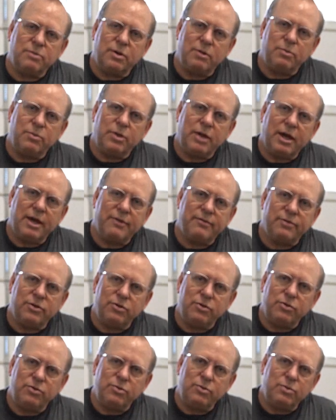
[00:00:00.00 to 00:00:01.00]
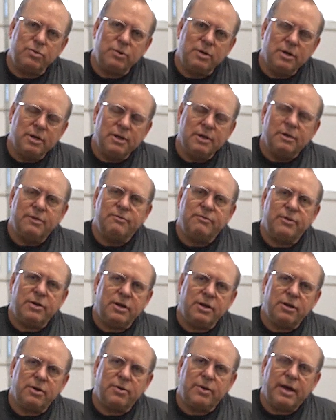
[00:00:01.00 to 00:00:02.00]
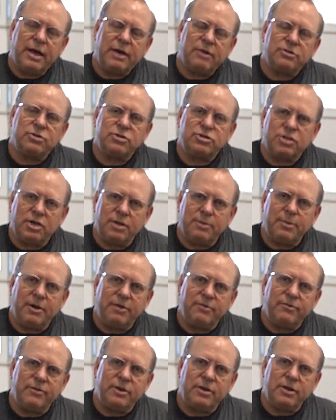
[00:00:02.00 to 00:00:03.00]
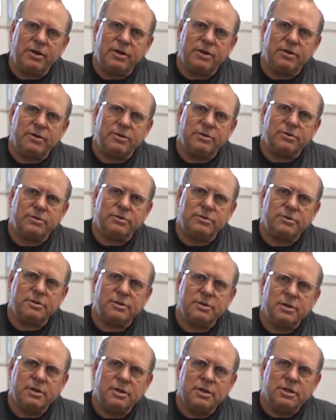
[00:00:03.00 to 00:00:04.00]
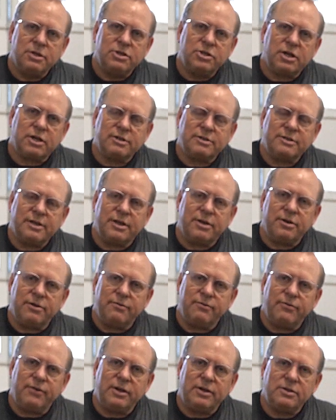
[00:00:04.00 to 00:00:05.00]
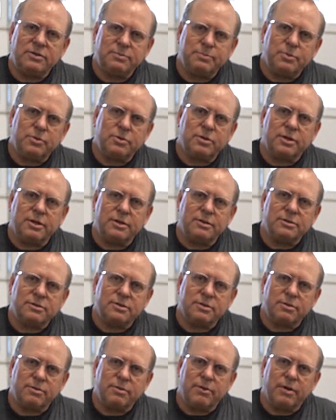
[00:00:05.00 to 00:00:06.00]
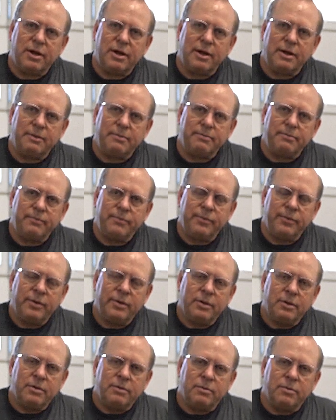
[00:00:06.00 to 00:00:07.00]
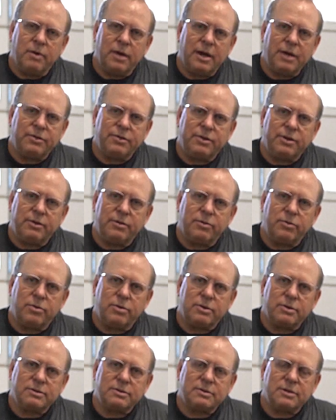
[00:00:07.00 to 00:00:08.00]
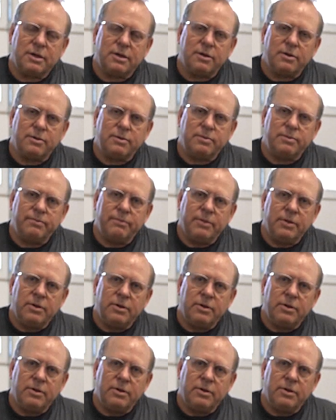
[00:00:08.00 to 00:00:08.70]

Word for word: when we have a new video out. Share my videos. Check us out on Facebook, Instagram. We're out there also.